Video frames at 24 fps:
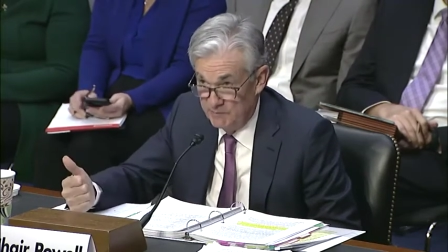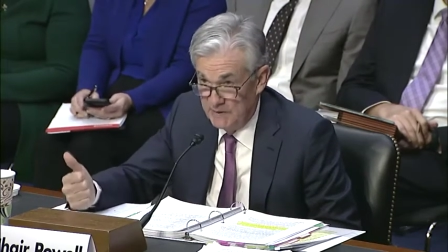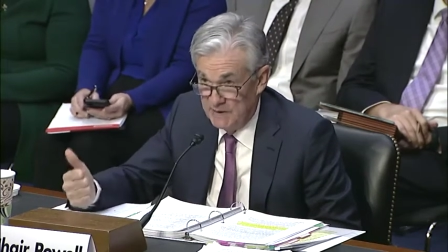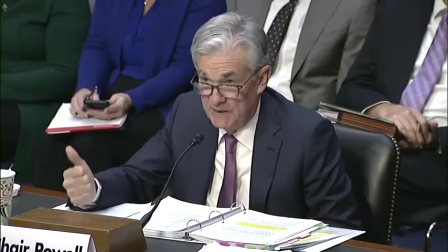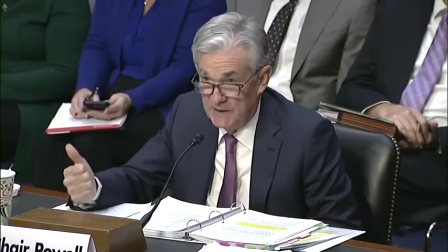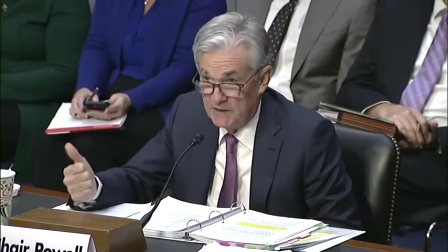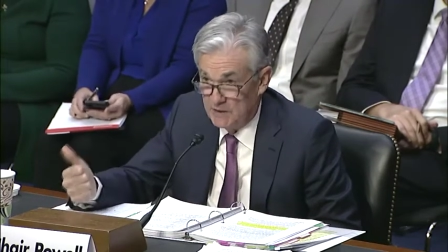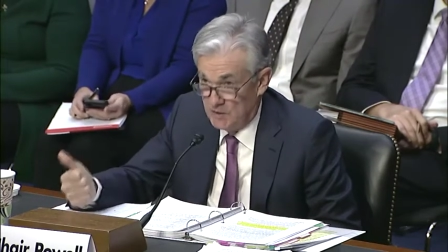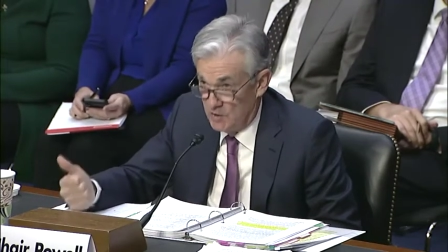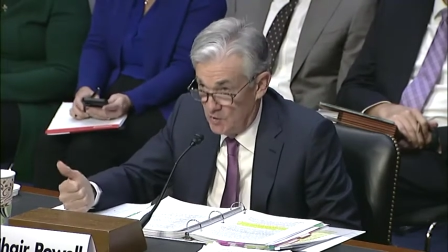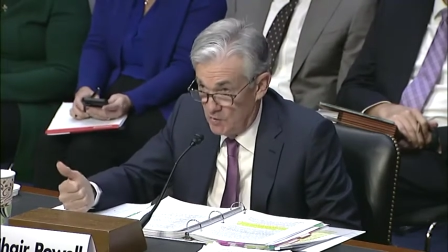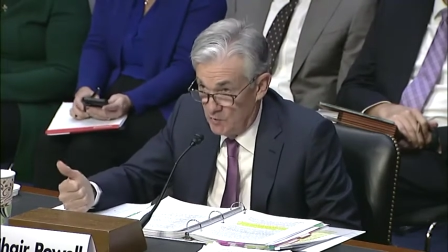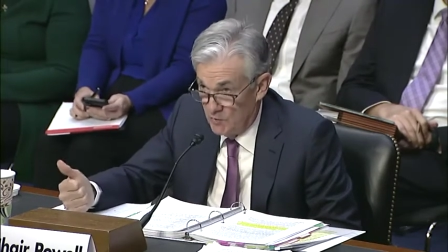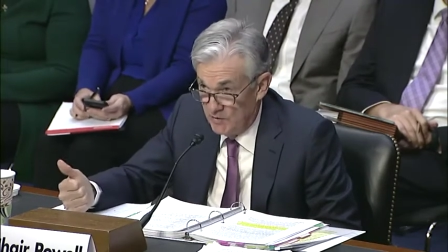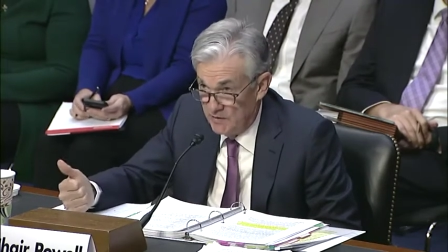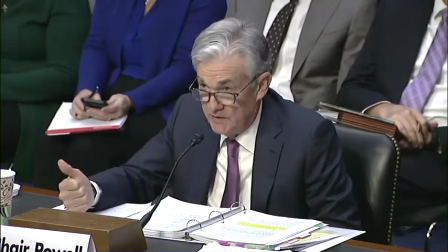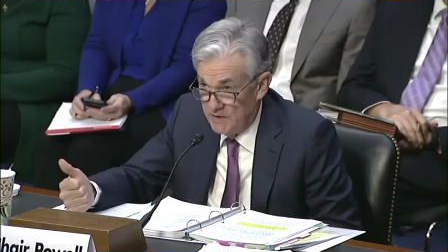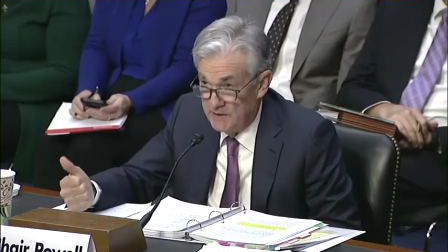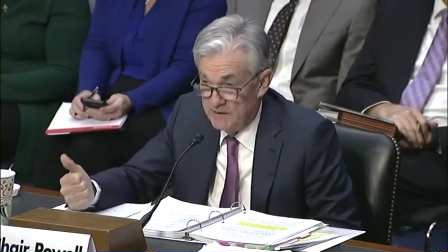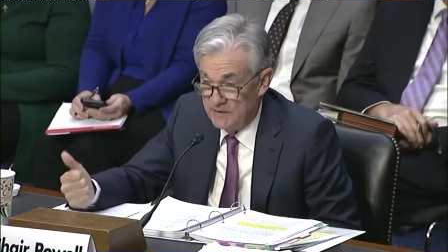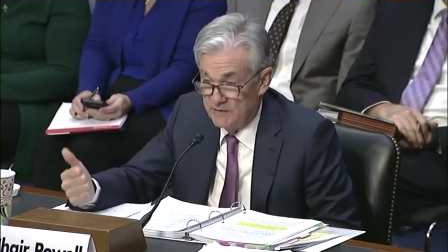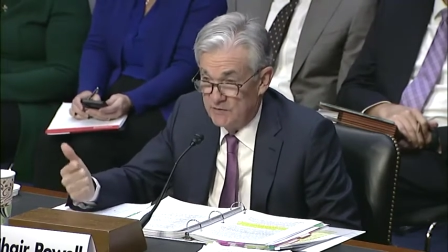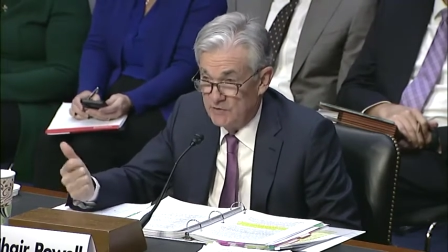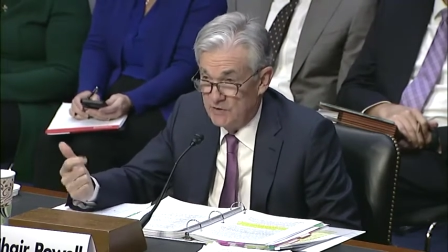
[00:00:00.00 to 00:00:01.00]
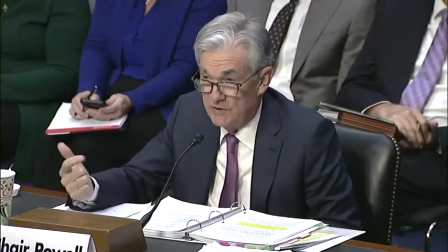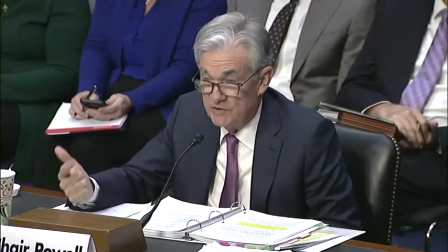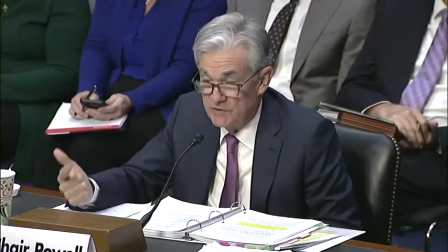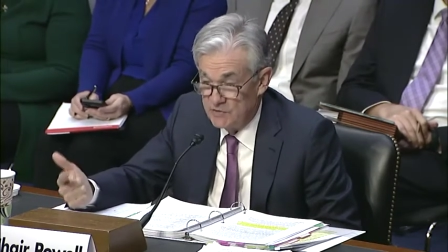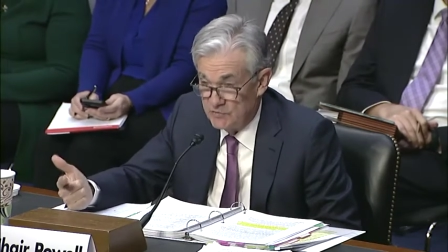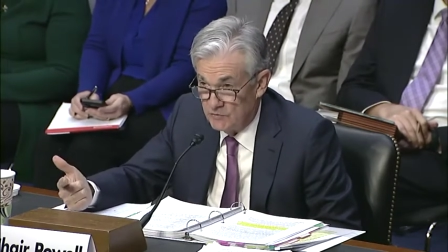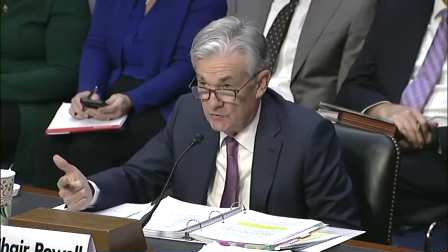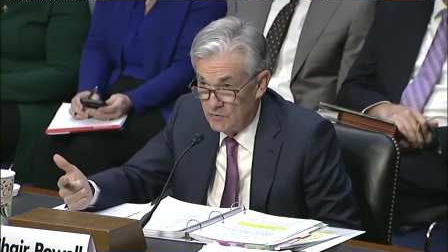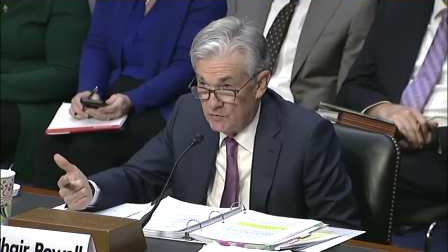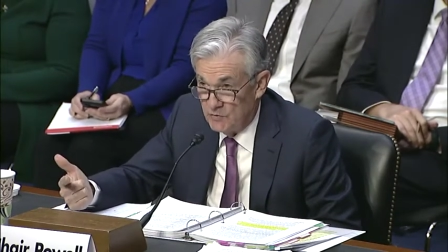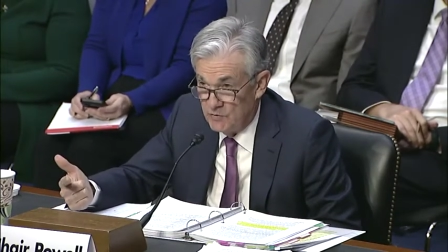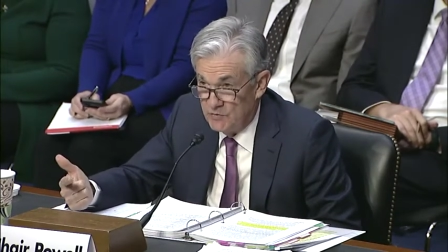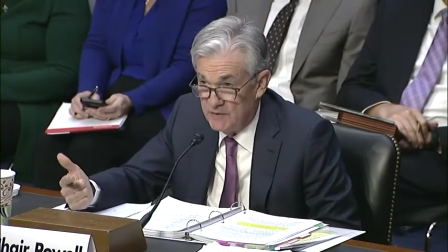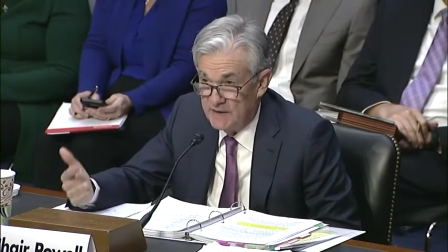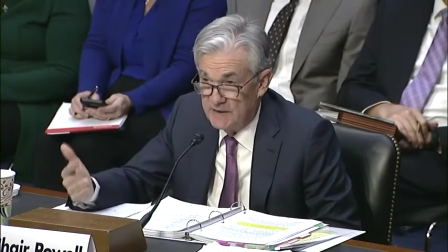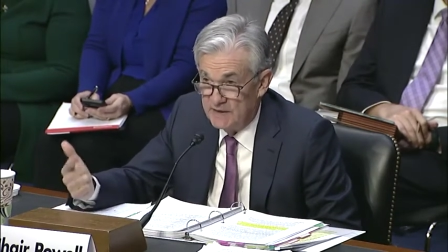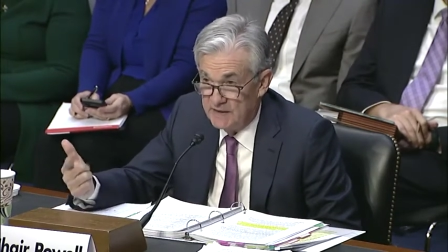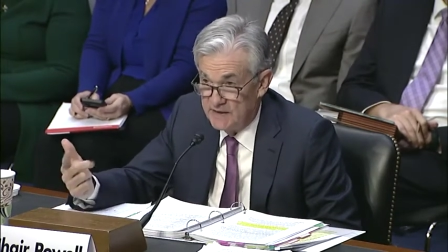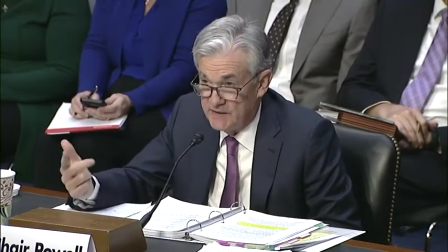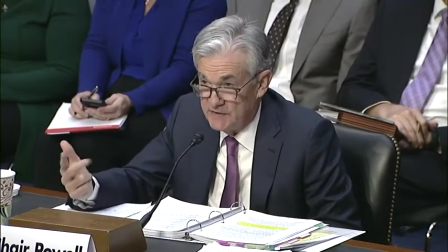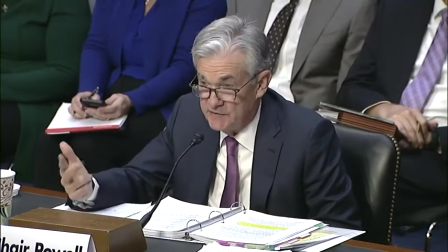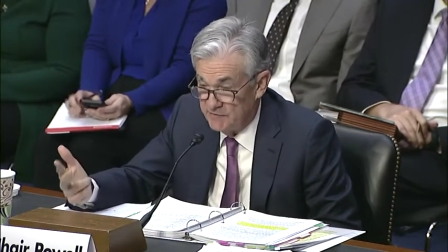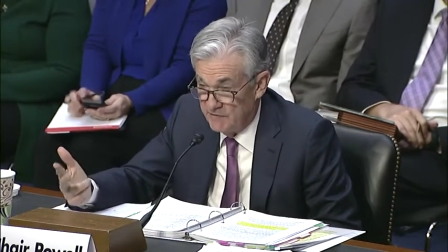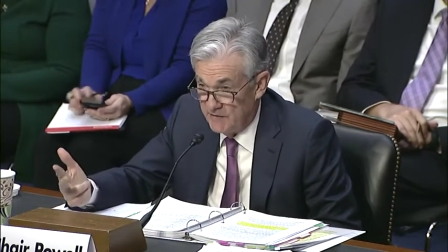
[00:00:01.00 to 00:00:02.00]
being lower and under control and
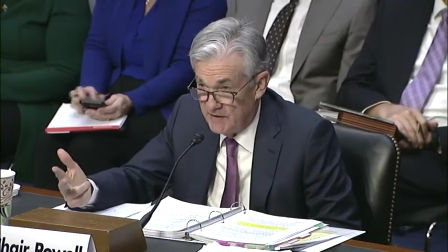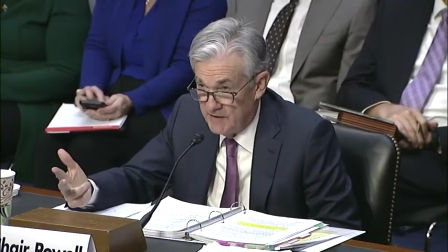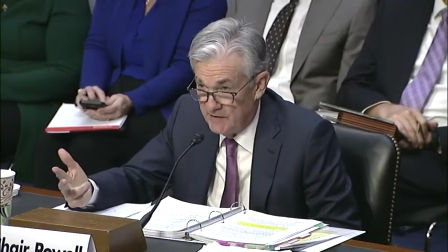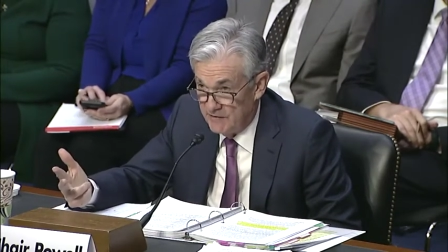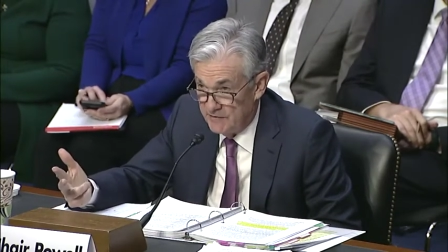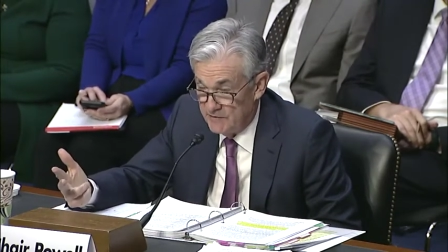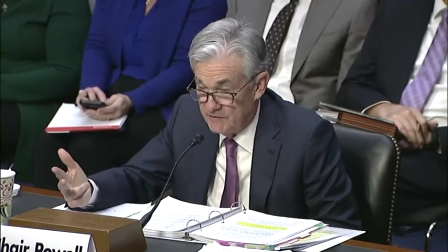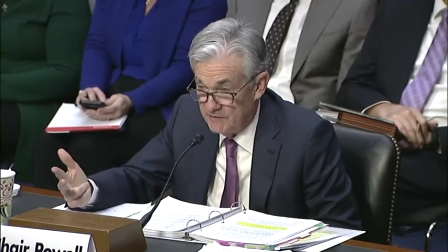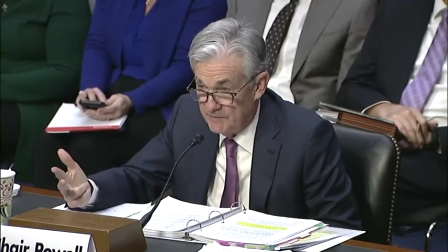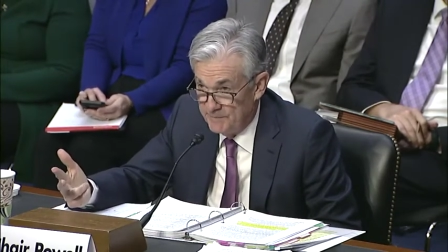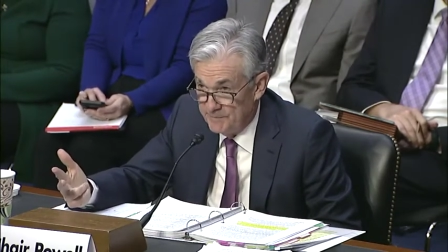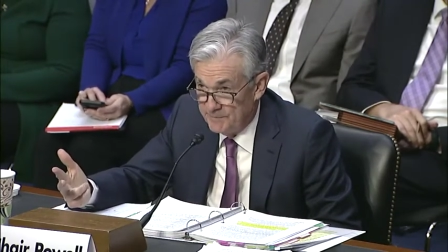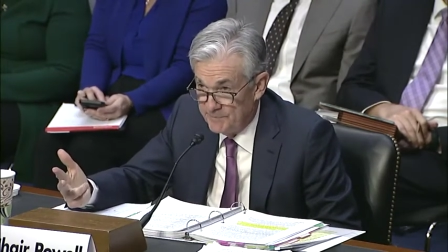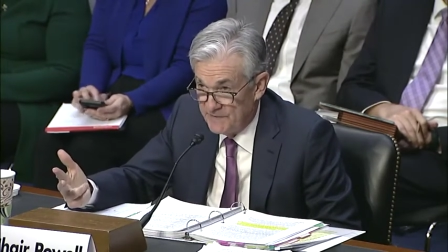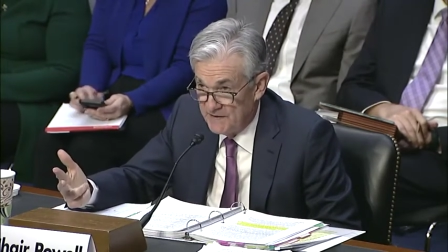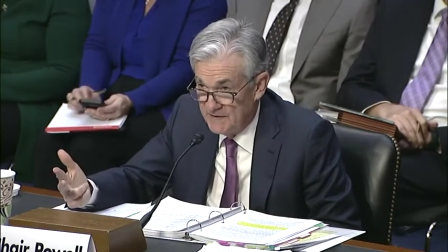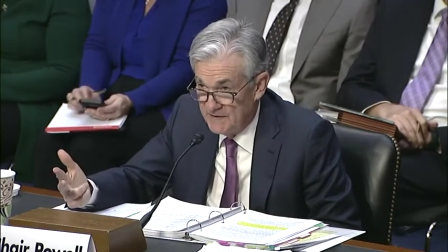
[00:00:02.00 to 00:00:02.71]
less volatile.